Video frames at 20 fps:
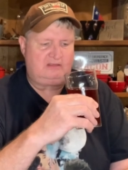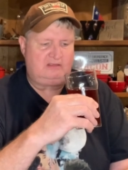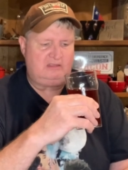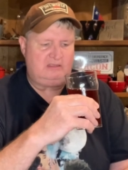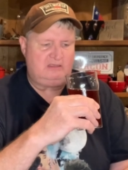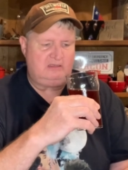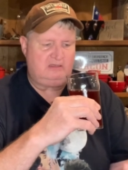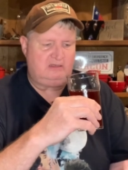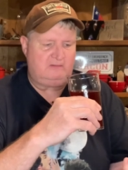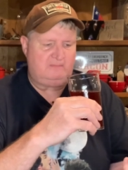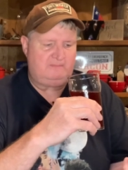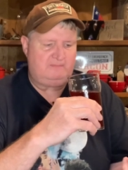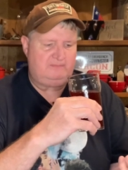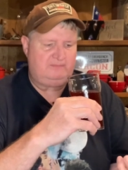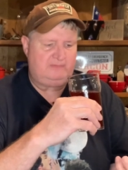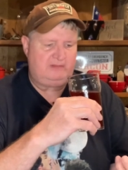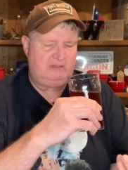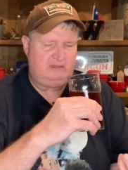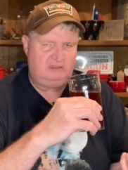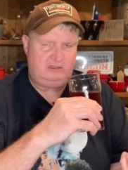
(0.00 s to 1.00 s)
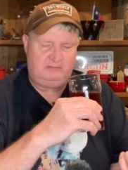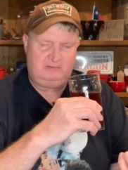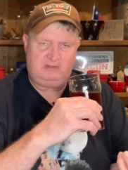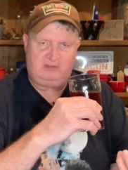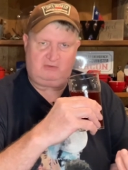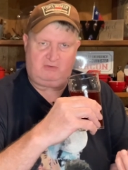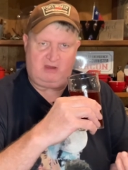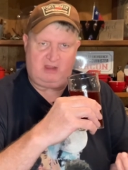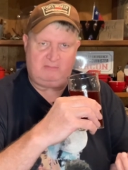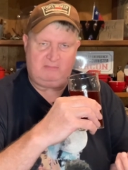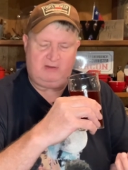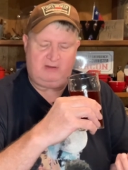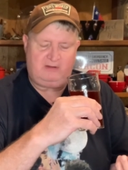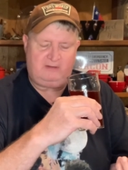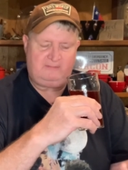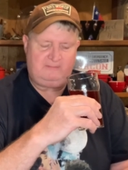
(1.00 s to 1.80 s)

the a little bit of the cranberry.